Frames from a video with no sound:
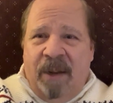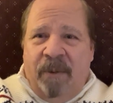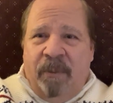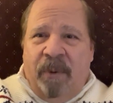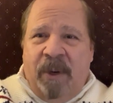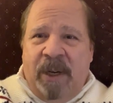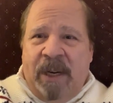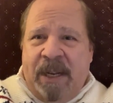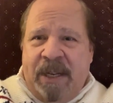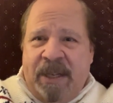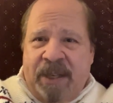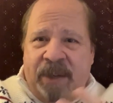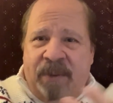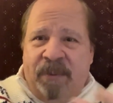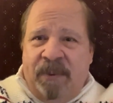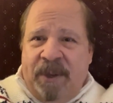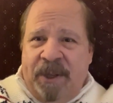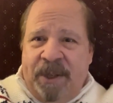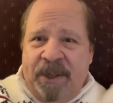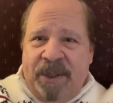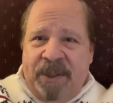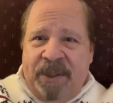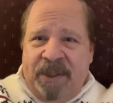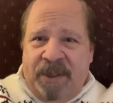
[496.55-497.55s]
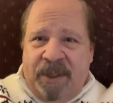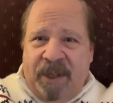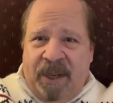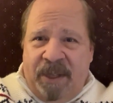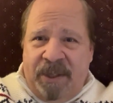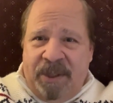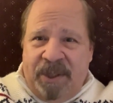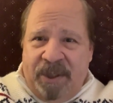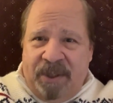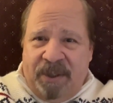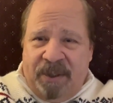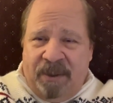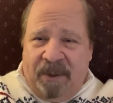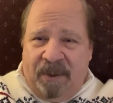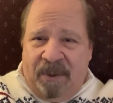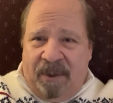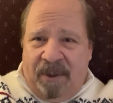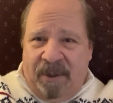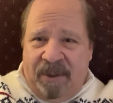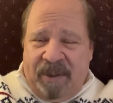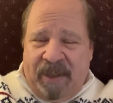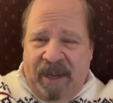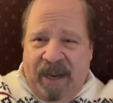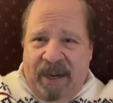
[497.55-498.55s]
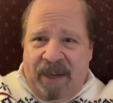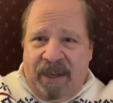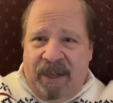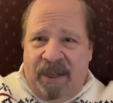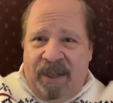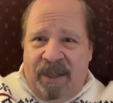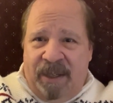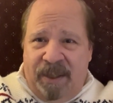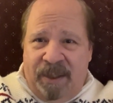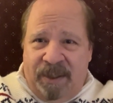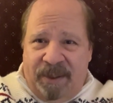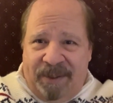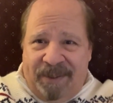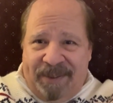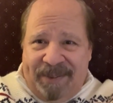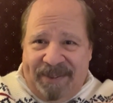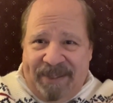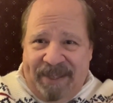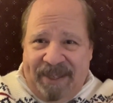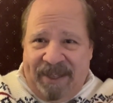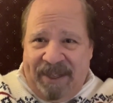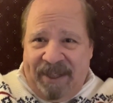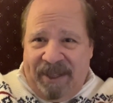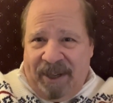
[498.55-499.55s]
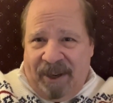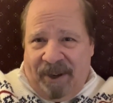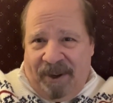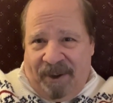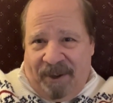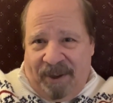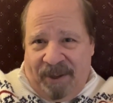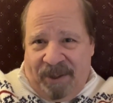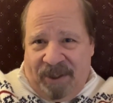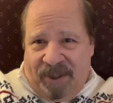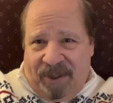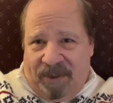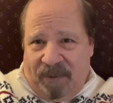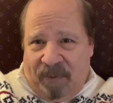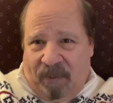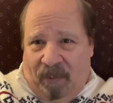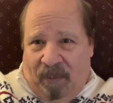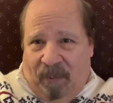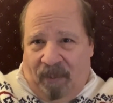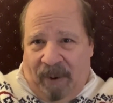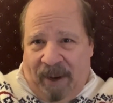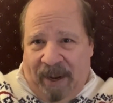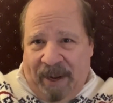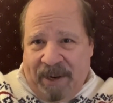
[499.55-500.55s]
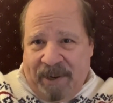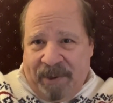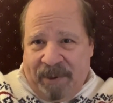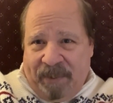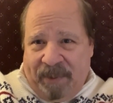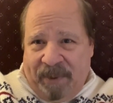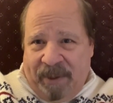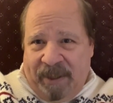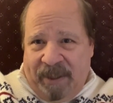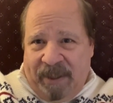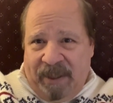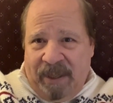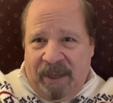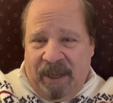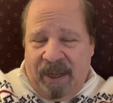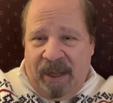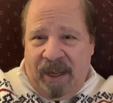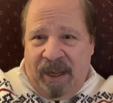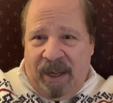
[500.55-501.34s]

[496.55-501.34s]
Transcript: What I did was I just looked at it, and it's sitting there and it's wandering.